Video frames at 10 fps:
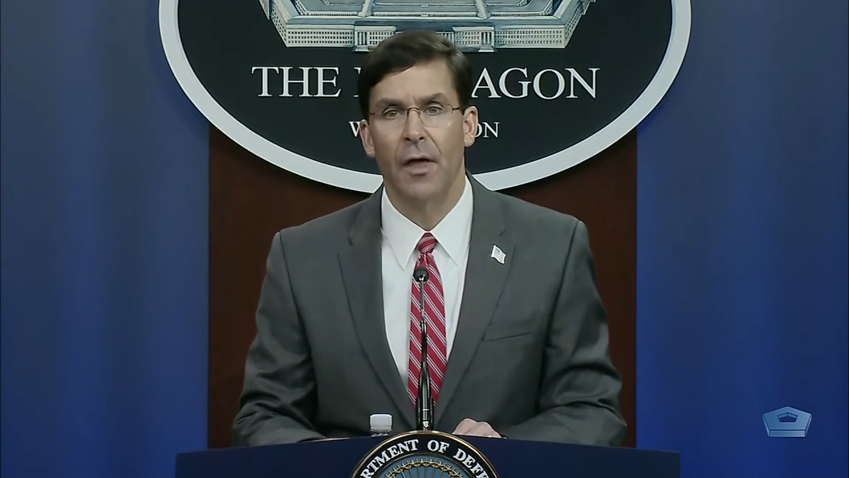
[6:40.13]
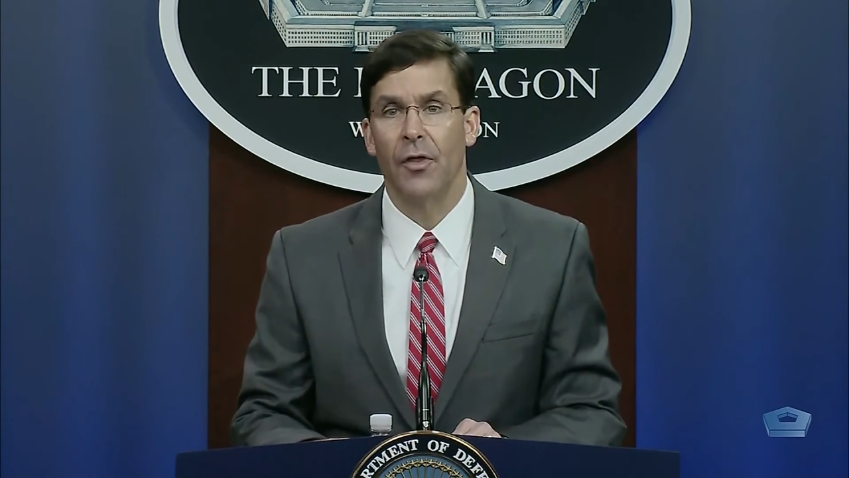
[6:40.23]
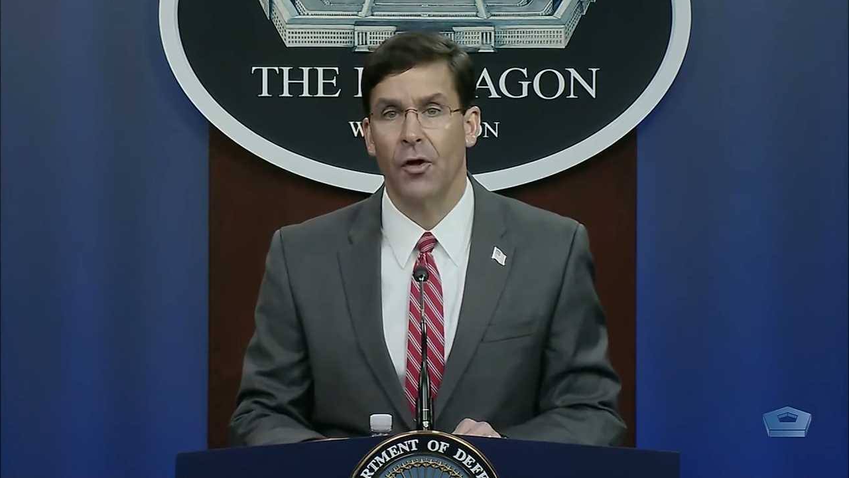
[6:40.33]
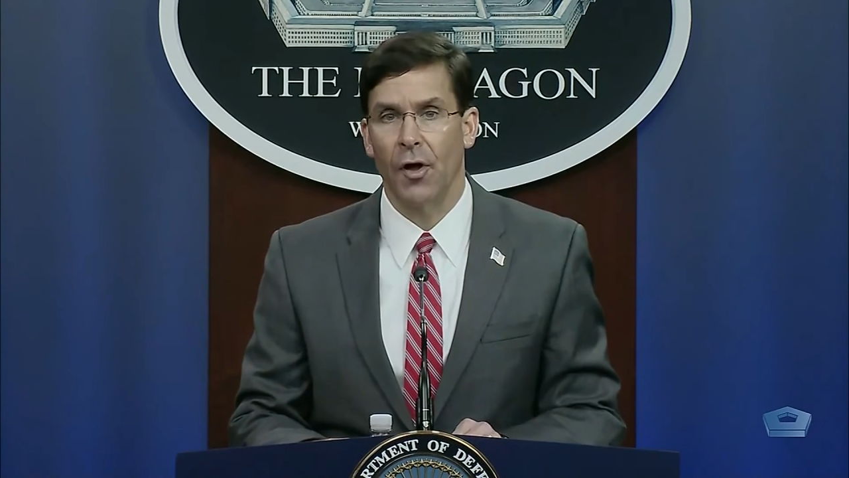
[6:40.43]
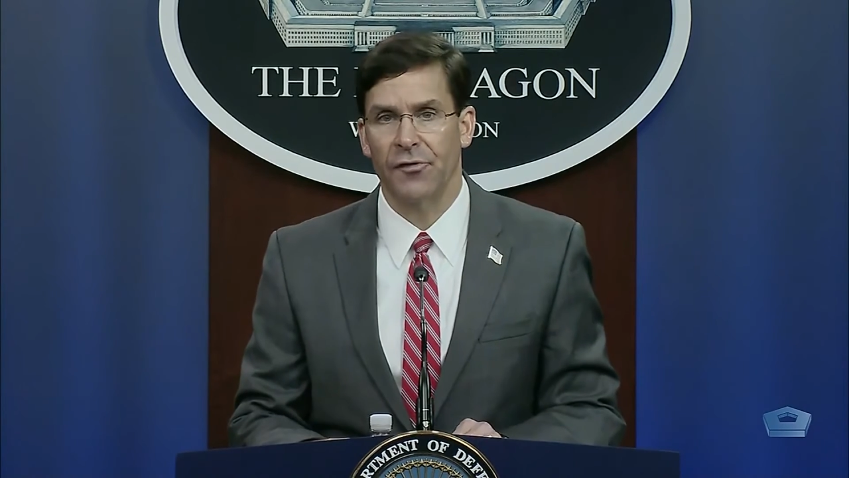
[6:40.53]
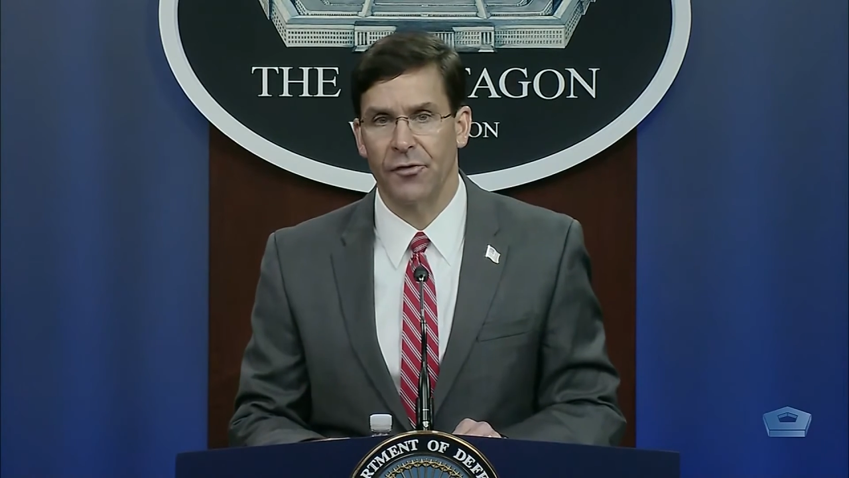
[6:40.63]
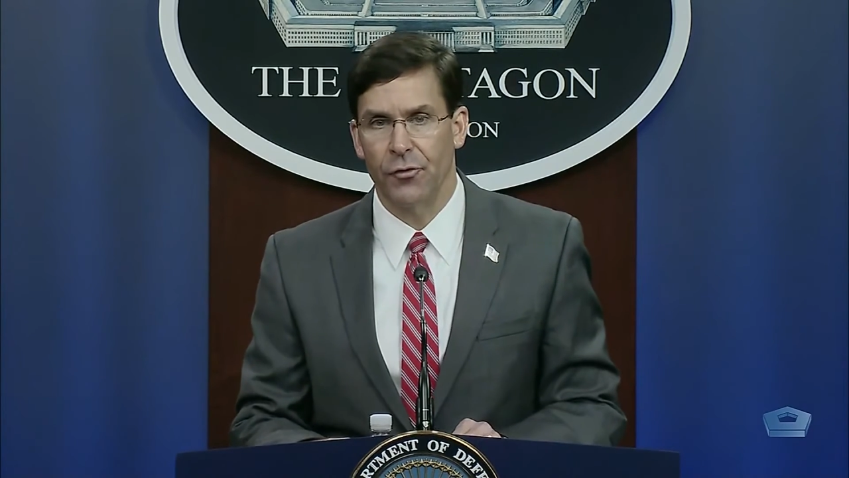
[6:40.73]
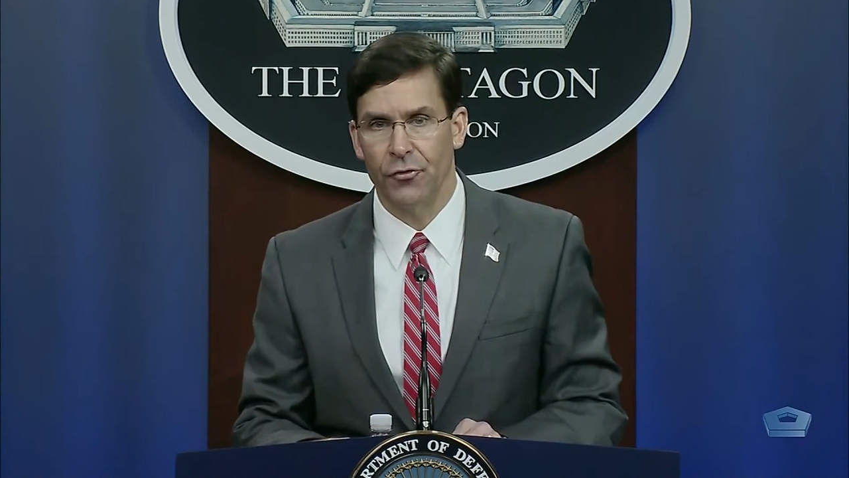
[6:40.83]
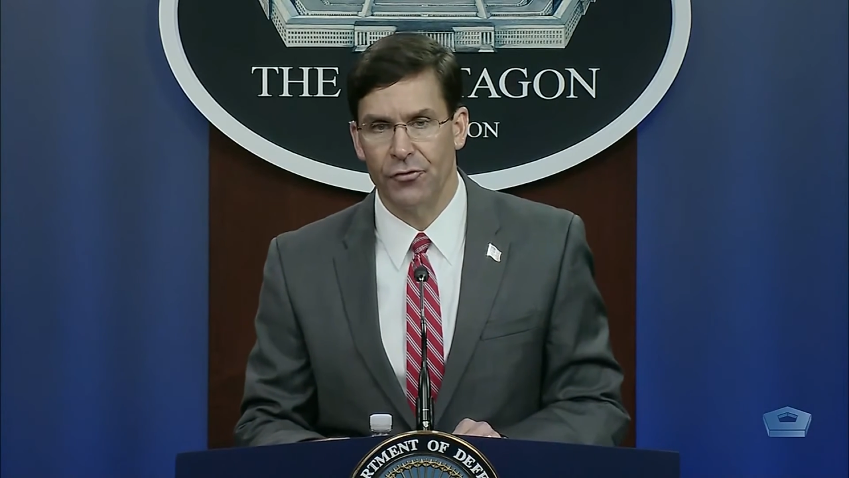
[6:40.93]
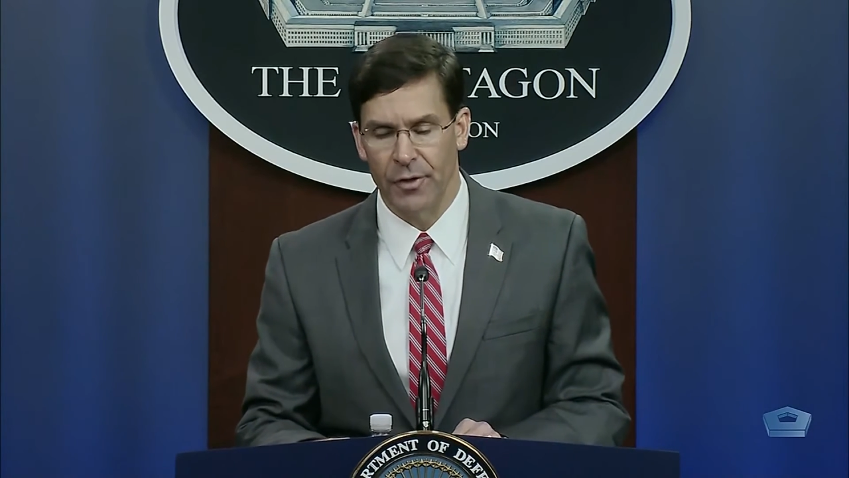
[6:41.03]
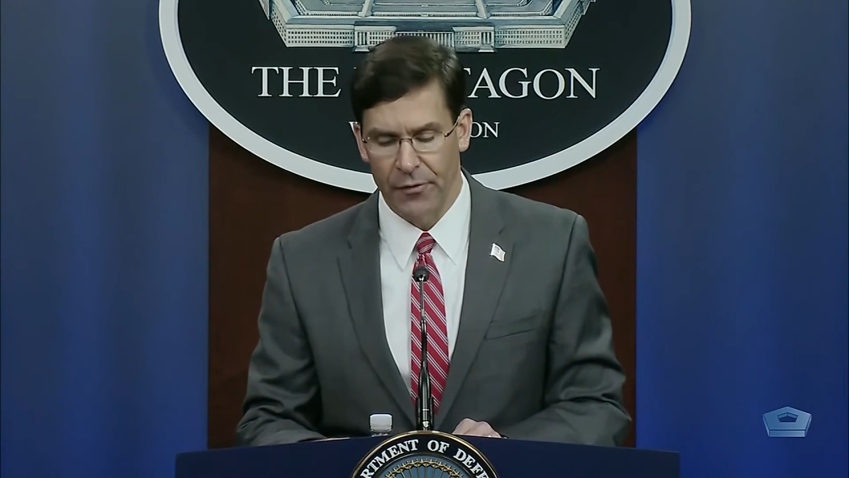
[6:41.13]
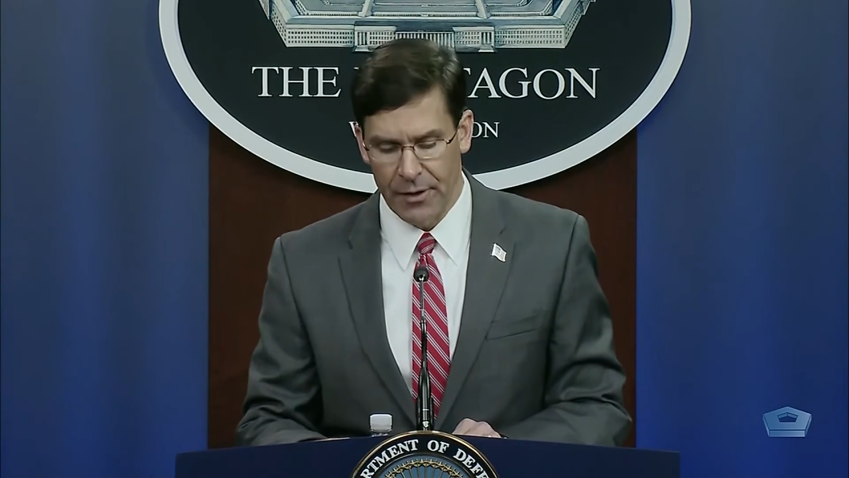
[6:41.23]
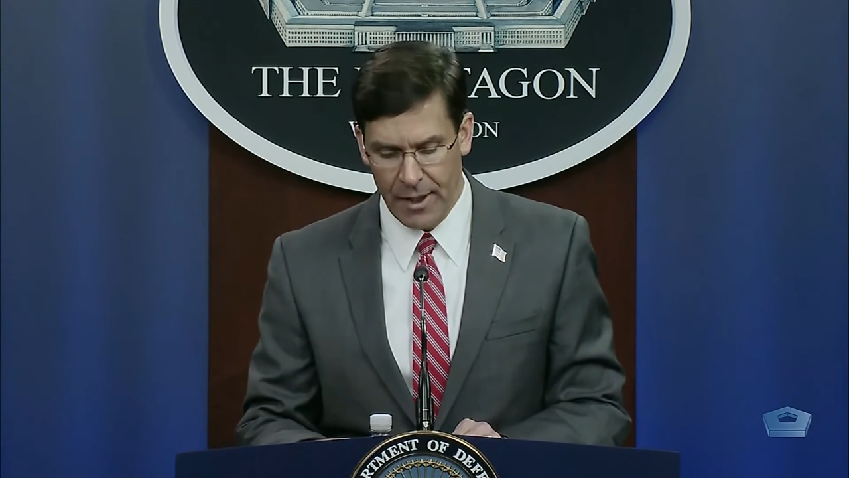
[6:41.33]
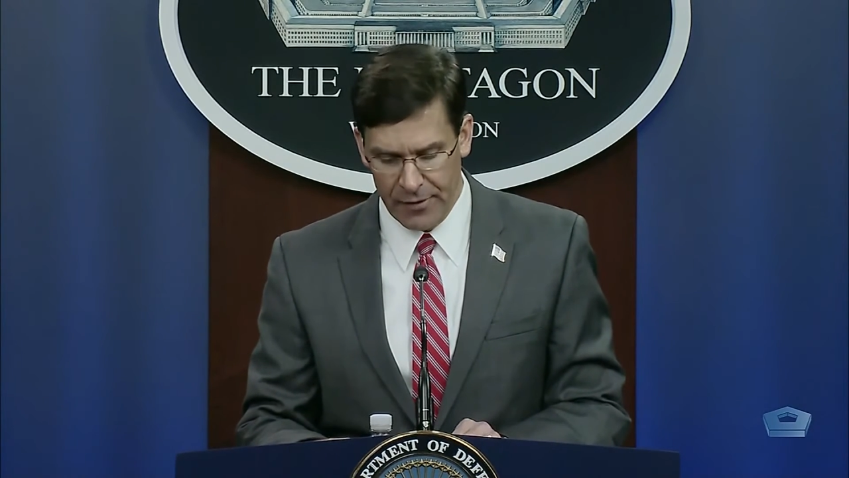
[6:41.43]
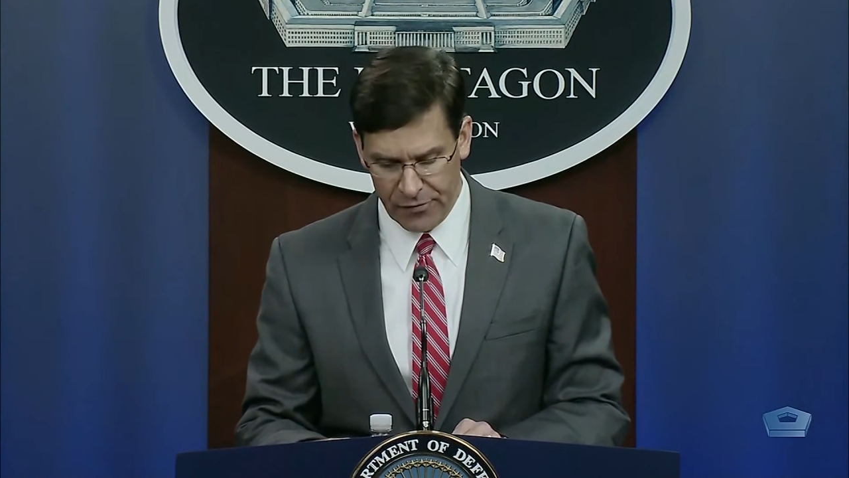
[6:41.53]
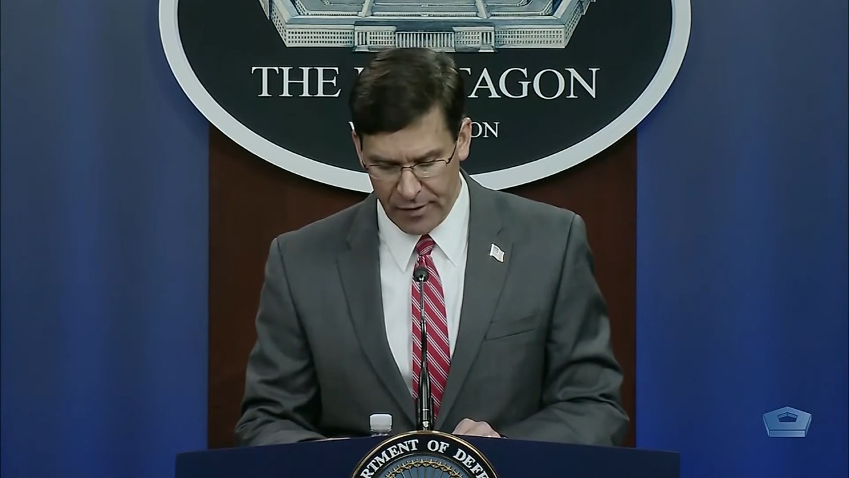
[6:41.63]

the Constitution of the United